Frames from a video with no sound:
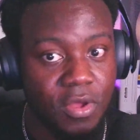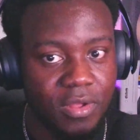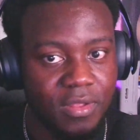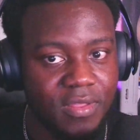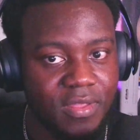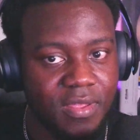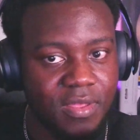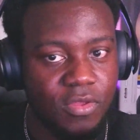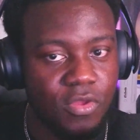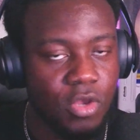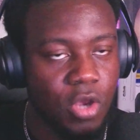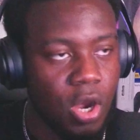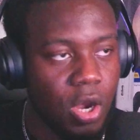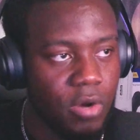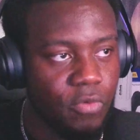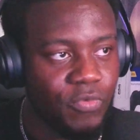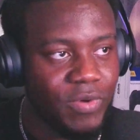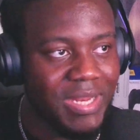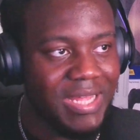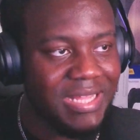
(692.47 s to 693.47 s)
you
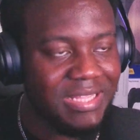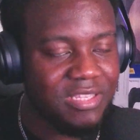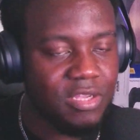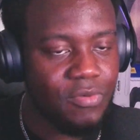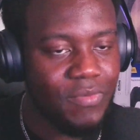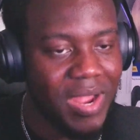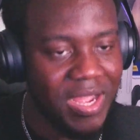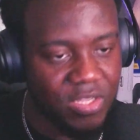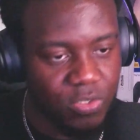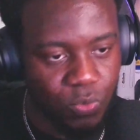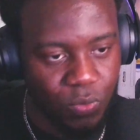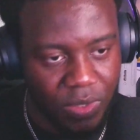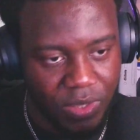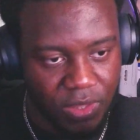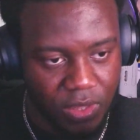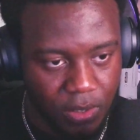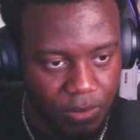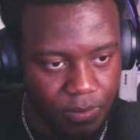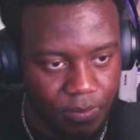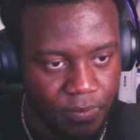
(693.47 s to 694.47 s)
can't really interact with
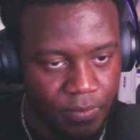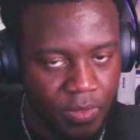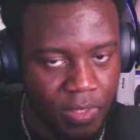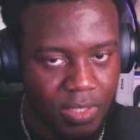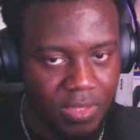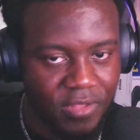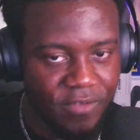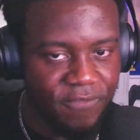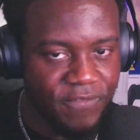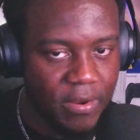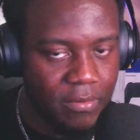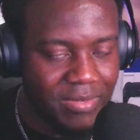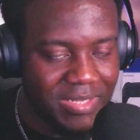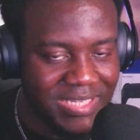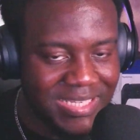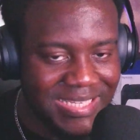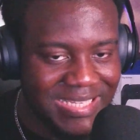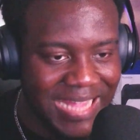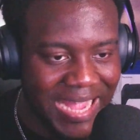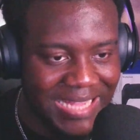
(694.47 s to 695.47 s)
them. They're very
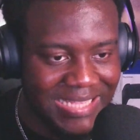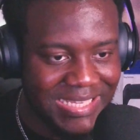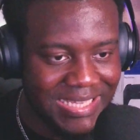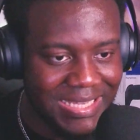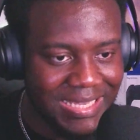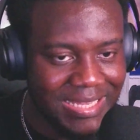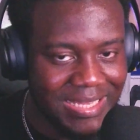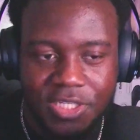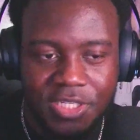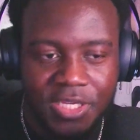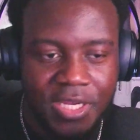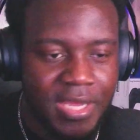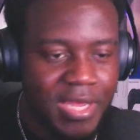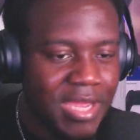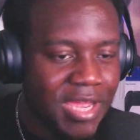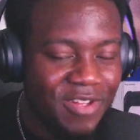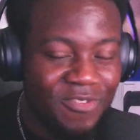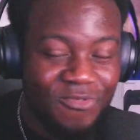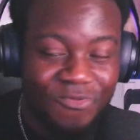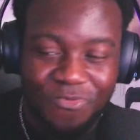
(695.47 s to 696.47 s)
static.
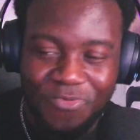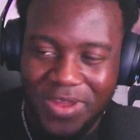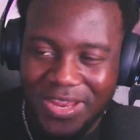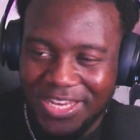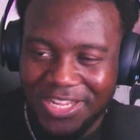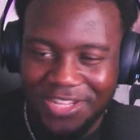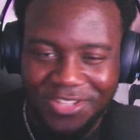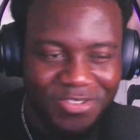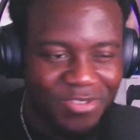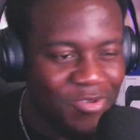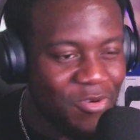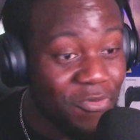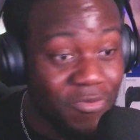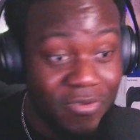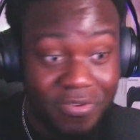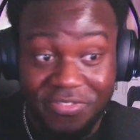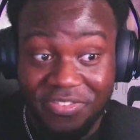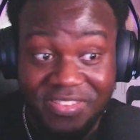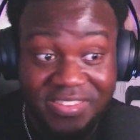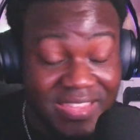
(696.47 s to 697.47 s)
In Red Dead 2,
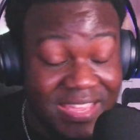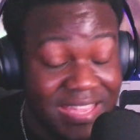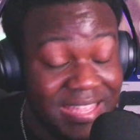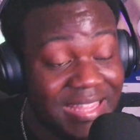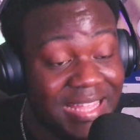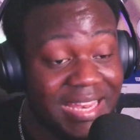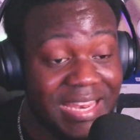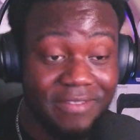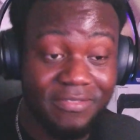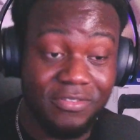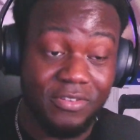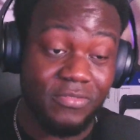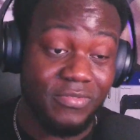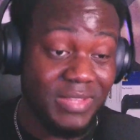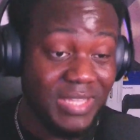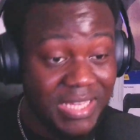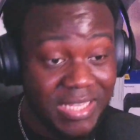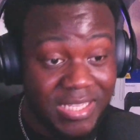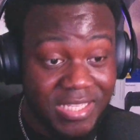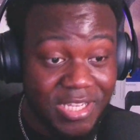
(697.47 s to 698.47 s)
we've seen that level of
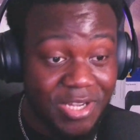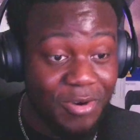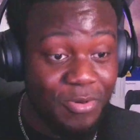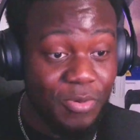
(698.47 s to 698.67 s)
detail where